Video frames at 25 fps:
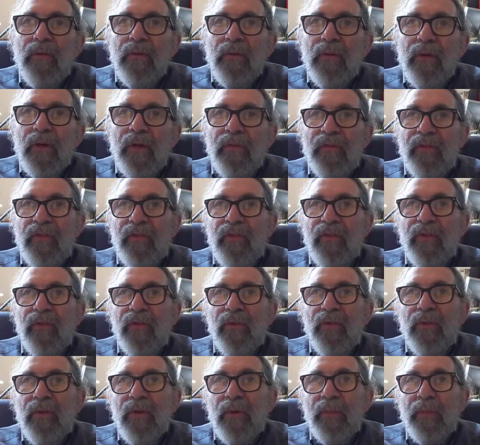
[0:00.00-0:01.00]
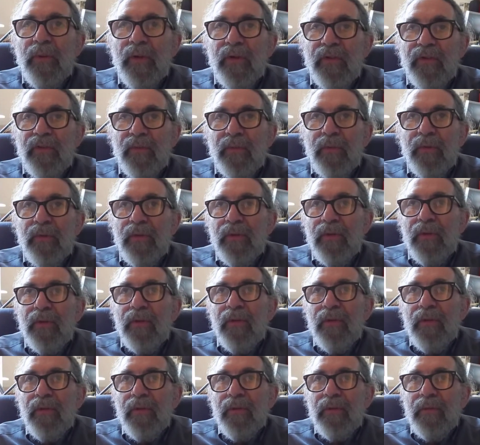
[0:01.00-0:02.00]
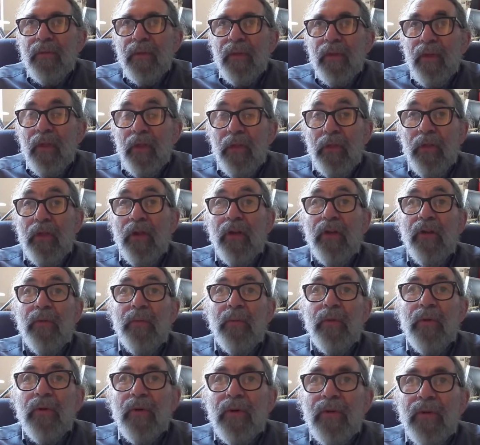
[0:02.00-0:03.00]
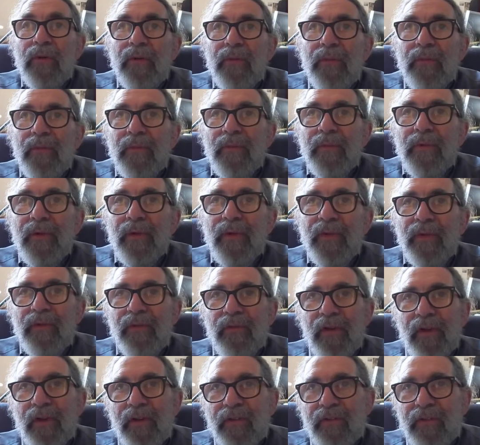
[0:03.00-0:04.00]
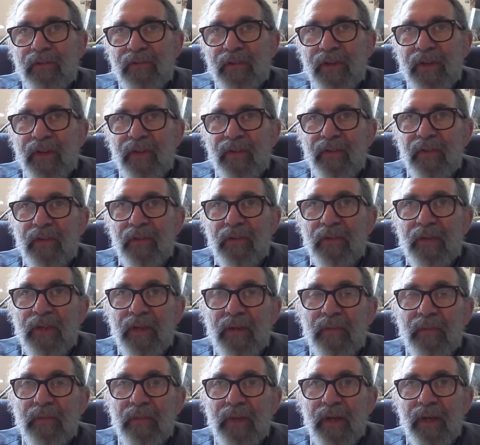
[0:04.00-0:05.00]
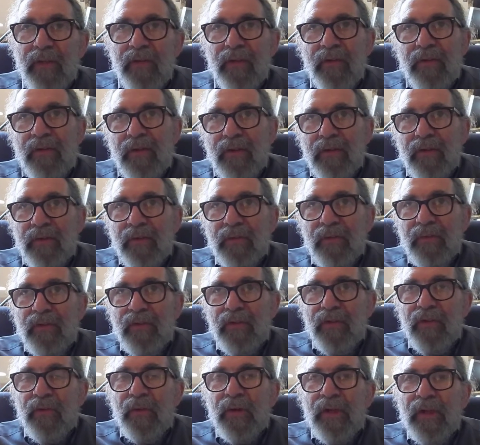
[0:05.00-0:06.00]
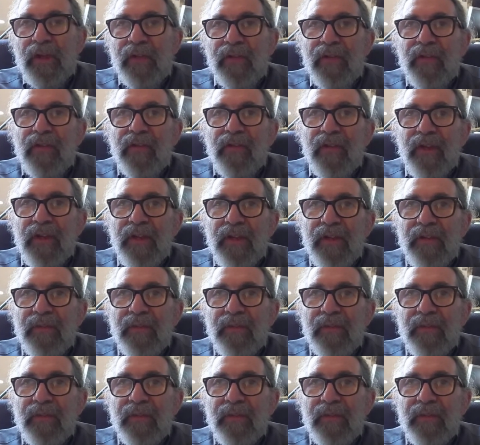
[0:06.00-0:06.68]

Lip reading: as to a possible 3rd book on the Philosophizer theme. I don't know, it's too early to say.